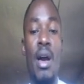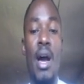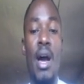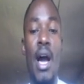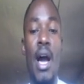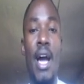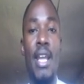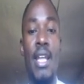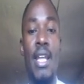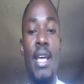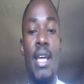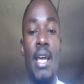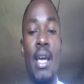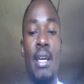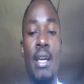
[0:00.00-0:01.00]

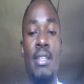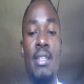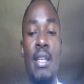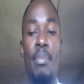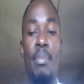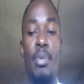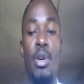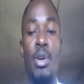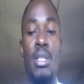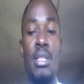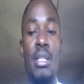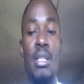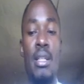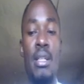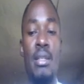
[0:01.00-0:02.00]
and
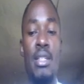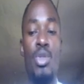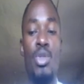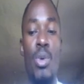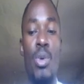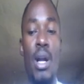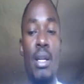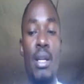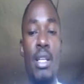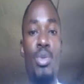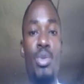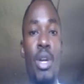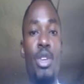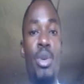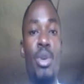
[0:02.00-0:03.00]
support this work that
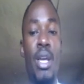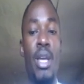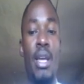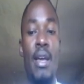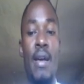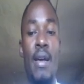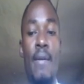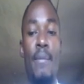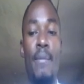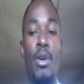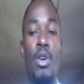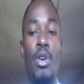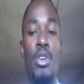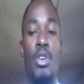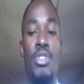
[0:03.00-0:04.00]
we are doing,
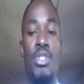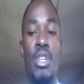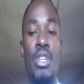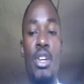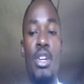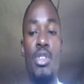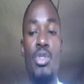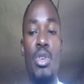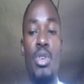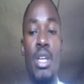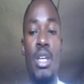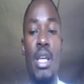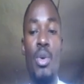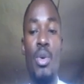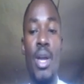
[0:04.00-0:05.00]
because
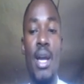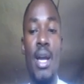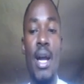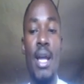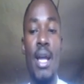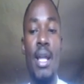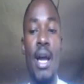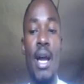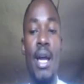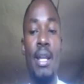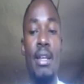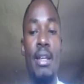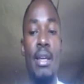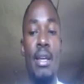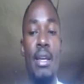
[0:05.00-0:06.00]
together we can, and
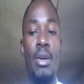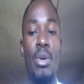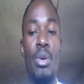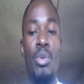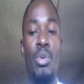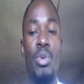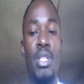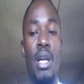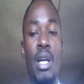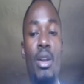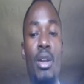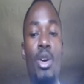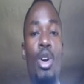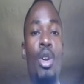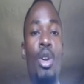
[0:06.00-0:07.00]
we shall
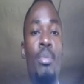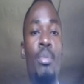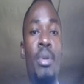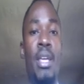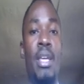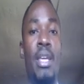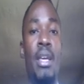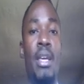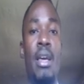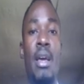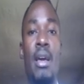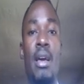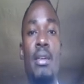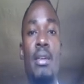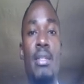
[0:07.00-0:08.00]
all be
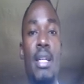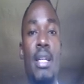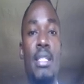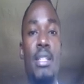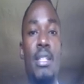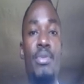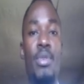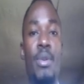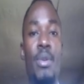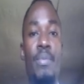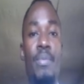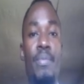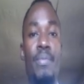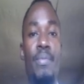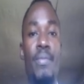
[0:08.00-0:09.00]
successful.
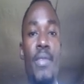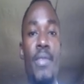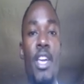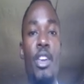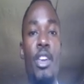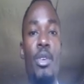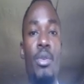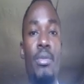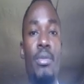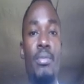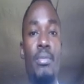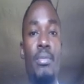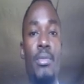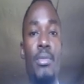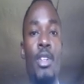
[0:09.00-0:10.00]
Thank you.
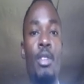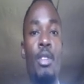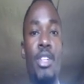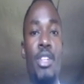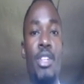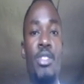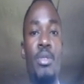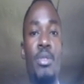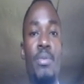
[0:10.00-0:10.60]
God bless you.